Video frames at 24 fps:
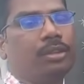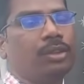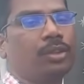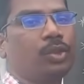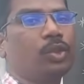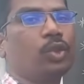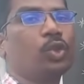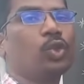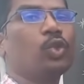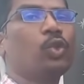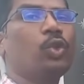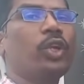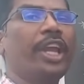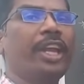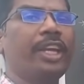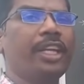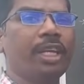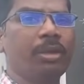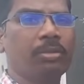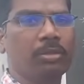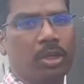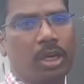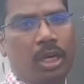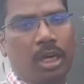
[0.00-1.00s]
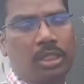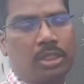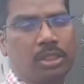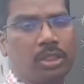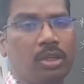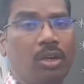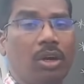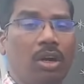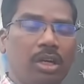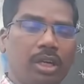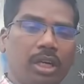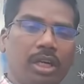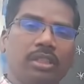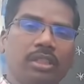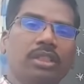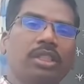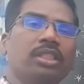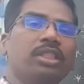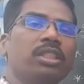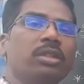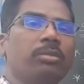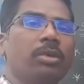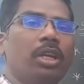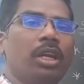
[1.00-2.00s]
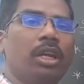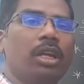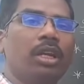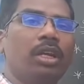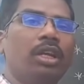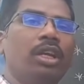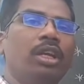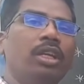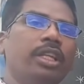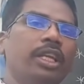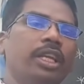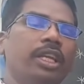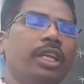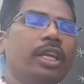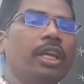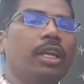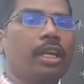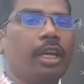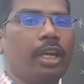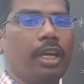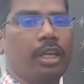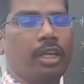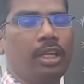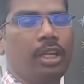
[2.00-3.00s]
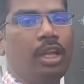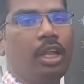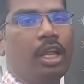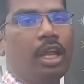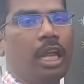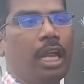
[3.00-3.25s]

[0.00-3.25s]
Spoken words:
So two ATM cards, congruence are similar, think and write.